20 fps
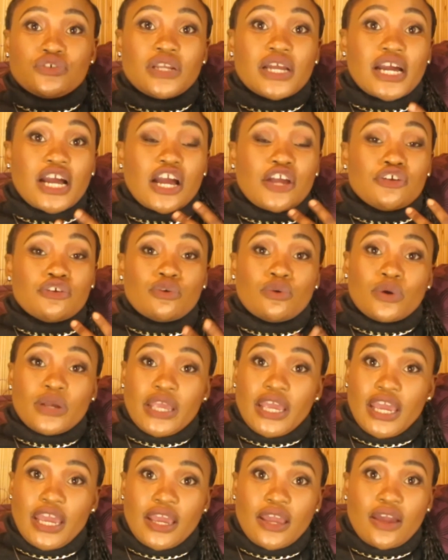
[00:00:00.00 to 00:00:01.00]
like, are you
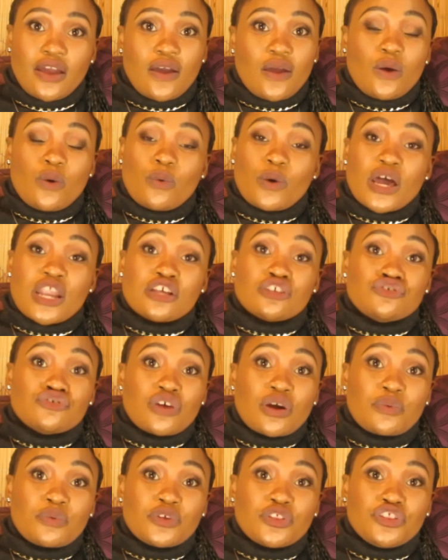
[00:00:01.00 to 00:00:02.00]
okay? What is
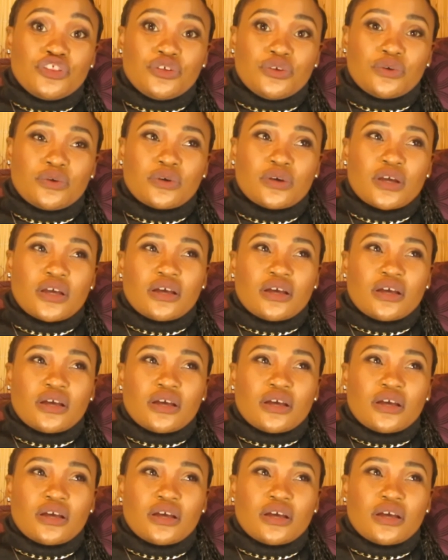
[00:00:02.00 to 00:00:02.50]
wrong with you?